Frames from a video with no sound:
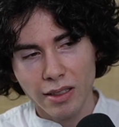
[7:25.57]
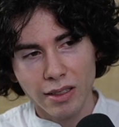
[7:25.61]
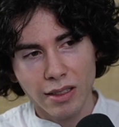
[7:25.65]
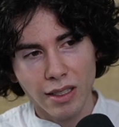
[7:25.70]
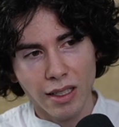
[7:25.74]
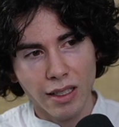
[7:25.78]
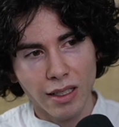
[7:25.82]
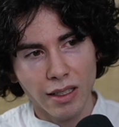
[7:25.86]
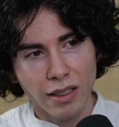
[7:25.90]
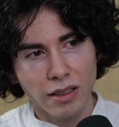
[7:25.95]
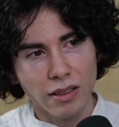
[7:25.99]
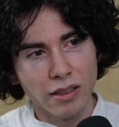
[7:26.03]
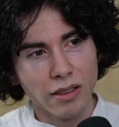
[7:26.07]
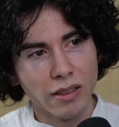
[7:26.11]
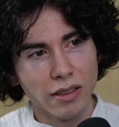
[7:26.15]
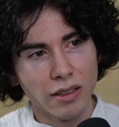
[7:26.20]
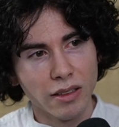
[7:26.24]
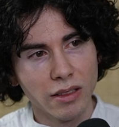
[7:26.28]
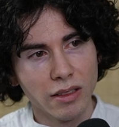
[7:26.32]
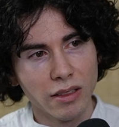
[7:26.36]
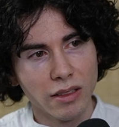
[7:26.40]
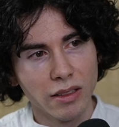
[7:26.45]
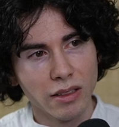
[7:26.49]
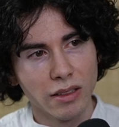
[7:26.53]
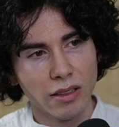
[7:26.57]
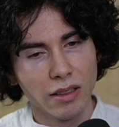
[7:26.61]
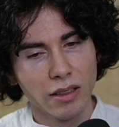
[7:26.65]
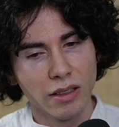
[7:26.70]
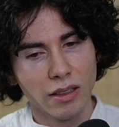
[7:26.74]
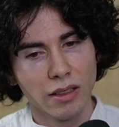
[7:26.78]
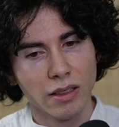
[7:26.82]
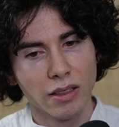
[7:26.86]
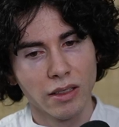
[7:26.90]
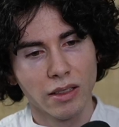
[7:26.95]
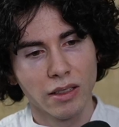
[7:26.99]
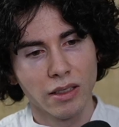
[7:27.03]
sad.
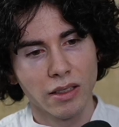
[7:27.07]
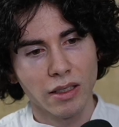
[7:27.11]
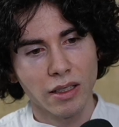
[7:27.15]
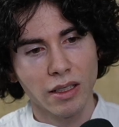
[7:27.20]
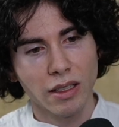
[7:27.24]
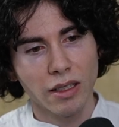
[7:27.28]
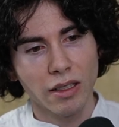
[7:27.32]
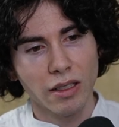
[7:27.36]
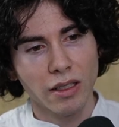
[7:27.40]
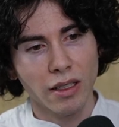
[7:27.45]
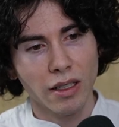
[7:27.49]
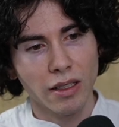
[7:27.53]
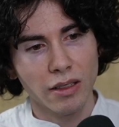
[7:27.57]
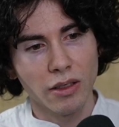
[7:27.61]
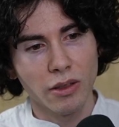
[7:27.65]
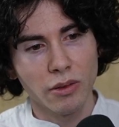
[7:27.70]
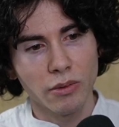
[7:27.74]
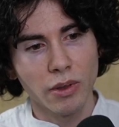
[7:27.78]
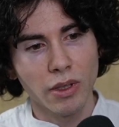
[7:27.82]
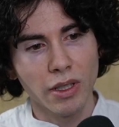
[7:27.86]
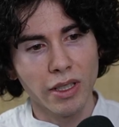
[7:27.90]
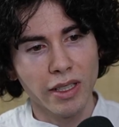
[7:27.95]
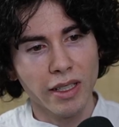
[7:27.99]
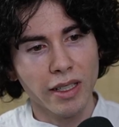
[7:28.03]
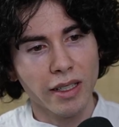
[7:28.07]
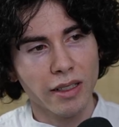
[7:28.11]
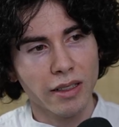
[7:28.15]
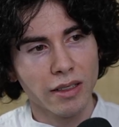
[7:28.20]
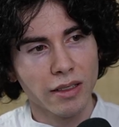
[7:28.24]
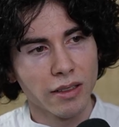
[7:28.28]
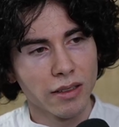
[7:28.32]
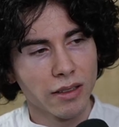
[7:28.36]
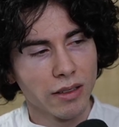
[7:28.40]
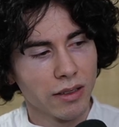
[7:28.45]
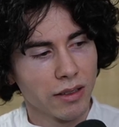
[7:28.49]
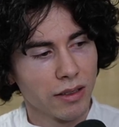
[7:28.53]
I don't really
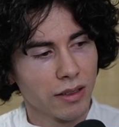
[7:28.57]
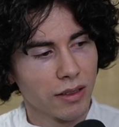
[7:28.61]
care.